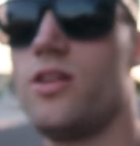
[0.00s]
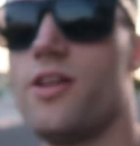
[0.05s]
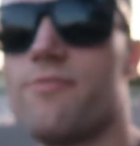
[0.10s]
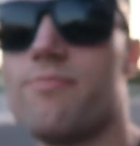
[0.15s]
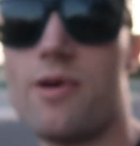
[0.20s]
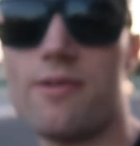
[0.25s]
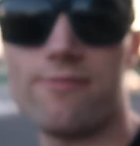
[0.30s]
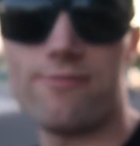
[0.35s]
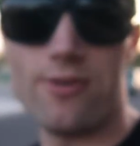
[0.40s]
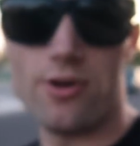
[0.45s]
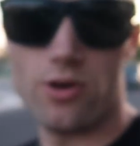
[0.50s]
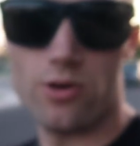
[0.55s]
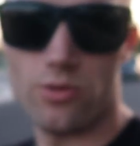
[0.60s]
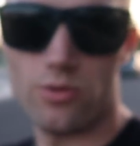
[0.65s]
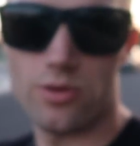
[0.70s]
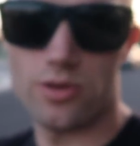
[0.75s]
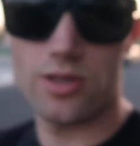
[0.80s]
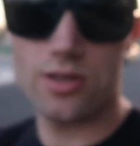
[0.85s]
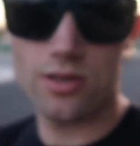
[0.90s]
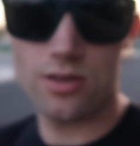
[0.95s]
left my
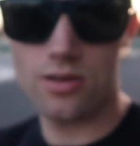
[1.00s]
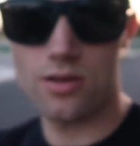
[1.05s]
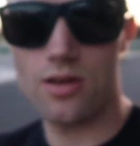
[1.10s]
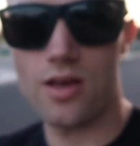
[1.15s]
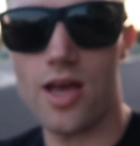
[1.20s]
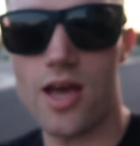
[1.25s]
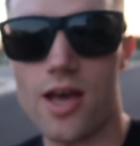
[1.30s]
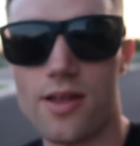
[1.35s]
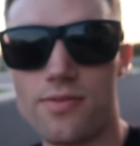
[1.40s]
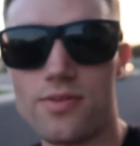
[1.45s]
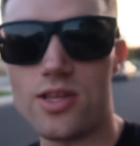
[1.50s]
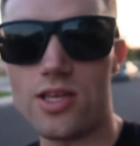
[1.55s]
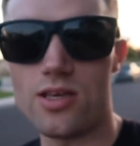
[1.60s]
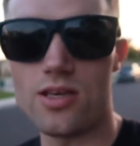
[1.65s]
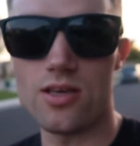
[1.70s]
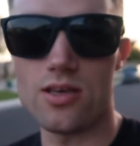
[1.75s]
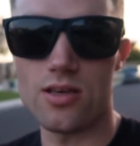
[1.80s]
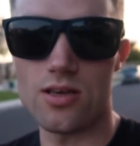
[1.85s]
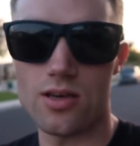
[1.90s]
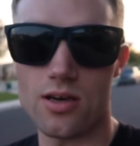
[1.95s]
phone at
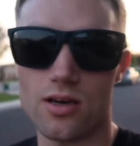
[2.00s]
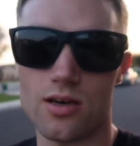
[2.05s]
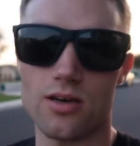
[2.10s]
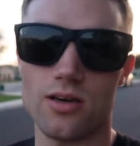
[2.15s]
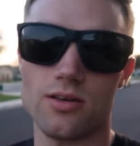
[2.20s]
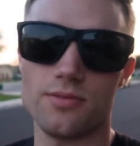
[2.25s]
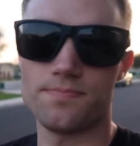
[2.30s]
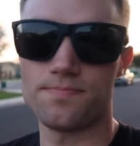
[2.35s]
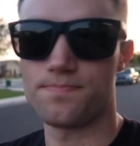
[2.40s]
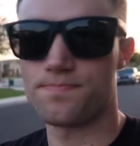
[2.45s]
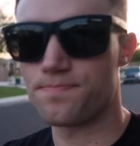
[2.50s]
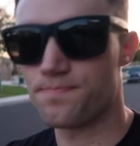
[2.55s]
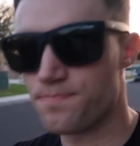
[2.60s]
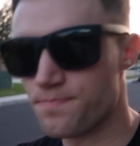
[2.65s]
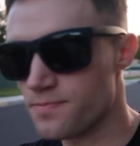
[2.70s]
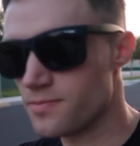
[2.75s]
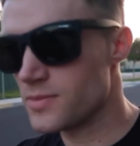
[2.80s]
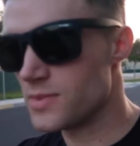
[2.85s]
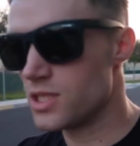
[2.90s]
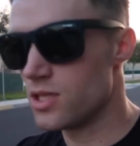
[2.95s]
the uh,
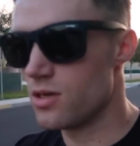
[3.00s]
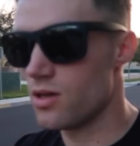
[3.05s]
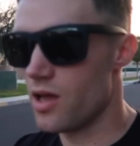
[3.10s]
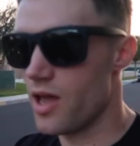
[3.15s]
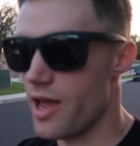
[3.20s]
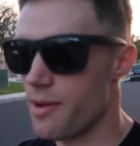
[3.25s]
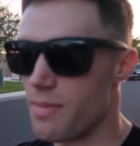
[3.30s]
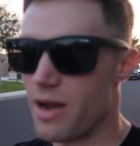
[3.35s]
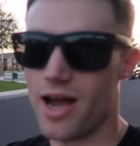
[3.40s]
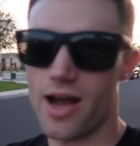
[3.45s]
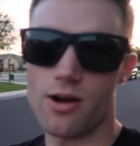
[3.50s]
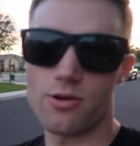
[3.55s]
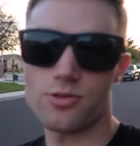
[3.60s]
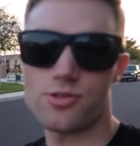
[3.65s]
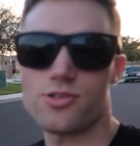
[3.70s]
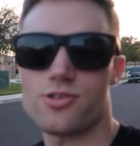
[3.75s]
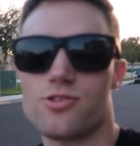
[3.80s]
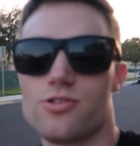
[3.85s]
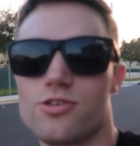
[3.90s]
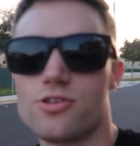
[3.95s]
at my
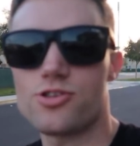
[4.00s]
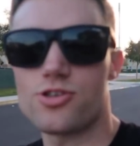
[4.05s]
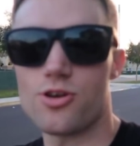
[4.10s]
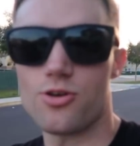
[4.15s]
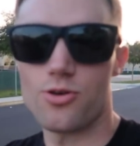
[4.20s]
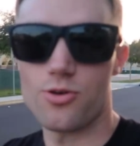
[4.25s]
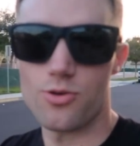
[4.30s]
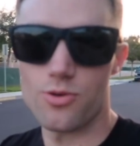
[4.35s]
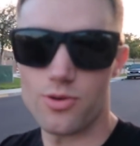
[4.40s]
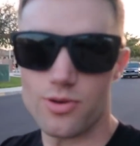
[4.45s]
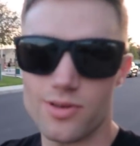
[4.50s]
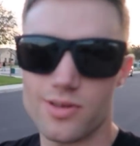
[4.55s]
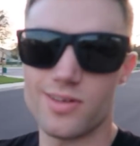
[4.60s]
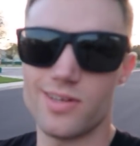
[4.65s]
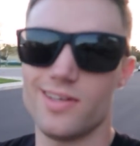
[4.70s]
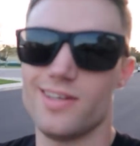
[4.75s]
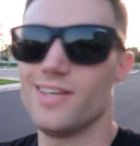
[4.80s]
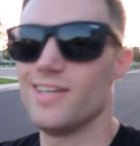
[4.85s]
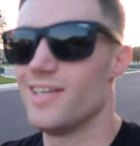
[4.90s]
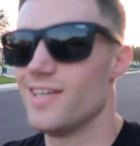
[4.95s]
house. So
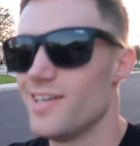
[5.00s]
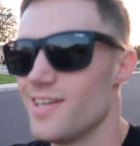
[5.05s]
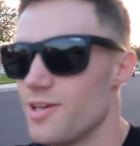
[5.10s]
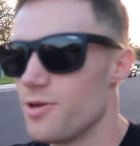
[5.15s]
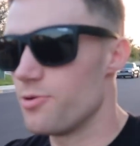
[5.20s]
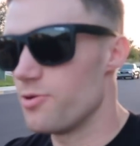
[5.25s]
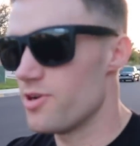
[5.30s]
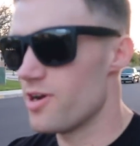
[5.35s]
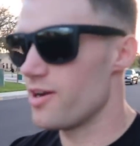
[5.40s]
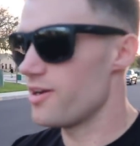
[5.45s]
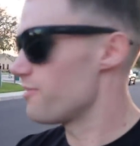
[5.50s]
we were